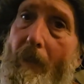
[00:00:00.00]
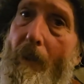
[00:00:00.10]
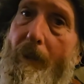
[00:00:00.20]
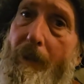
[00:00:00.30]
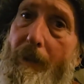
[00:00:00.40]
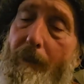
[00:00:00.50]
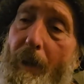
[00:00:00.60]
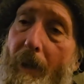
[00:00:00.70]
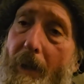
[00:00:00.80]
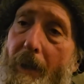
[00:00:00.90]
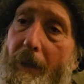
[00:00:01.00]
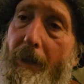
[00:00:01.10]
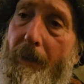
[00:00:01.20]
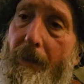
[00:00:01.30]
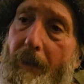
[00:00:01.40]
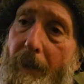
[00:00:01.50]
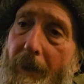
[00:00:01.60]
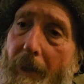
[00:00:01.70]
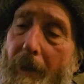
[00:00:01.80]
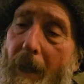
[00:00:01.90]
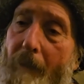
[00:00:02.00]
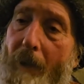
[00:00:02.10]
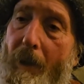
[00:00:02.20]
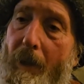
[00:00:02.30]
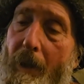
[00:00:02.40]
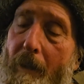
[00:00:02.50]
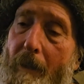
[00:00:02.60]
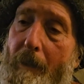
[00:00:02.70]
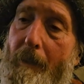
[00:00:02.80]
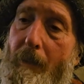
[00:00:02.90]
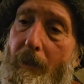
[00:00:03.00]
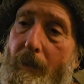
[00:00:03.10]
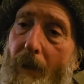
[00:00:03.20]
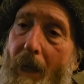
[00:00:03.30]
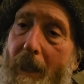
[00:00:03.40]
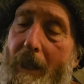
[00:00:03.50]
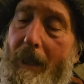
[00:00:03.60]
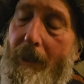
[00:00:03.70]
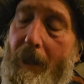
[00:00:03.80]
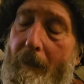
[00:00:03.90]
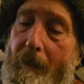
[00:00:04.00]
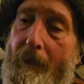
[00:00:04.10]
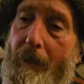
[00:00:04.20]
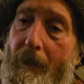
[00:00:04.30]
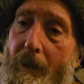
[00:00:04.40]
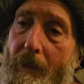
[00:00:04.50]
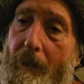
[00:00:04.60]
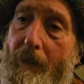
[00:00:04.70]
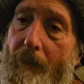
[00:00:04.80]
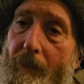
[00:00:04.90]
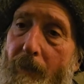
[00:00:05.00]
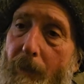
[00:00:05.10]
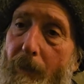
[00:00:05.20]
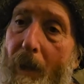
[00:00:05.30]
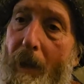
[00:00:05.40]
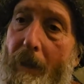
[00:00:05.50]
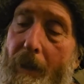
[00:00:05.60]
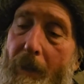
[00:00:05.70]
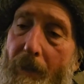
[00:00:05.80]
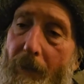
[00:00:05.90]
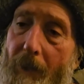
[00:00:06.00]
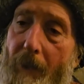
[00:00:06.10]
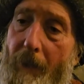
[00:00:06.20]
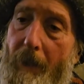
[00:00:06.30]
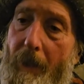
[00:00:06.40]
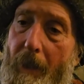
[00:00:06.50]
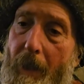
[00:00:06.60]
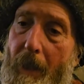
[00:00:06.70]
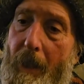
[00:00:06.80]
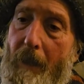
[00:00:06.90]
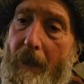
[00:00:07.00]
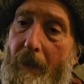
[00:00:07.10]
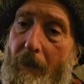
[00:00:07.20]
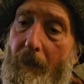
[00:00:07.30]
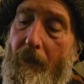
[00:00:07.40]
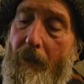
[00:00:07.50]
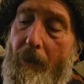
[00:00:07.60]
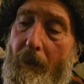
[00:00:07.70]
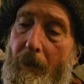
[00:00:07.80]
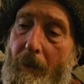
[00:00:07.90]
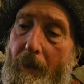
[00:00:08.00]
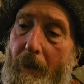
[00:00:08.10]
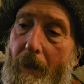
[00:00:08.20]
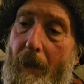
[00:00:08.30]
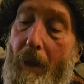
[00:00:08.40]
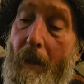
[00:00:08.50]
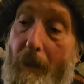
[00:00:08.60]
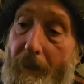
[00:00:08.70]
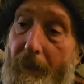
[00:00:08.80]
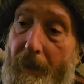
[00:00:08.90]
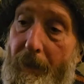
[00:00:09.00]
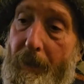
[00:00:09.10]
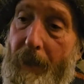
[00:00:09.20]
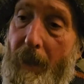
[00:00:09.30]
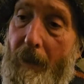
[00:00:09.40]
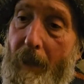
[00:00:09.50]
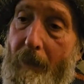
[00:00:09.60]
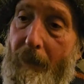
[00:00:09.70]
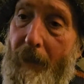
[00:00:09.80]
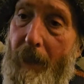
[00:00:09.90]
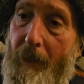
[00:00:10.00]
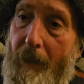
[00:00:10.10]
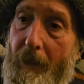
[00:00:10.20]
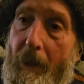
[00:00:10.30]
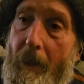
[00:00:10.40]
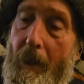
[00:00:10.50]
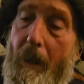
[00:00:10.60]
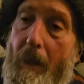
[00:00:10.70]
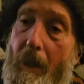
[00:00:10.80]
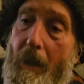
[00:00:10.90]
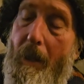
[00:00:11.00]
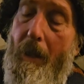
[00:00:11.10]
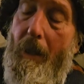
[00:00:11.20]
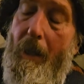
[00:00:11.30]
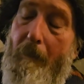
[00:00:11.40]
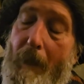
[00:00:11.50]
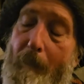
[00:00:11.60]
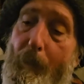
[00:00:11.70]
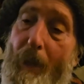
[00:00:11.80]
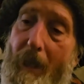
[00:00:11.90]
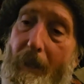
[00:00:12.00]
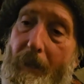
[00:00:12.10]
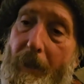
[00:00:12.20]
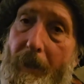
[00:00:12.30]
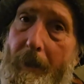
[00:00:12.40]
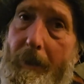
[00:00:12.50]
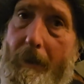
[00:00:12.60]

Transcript: which is part of this. I've already tried to get them to do part of this. And so all of this now comes together. My point is here,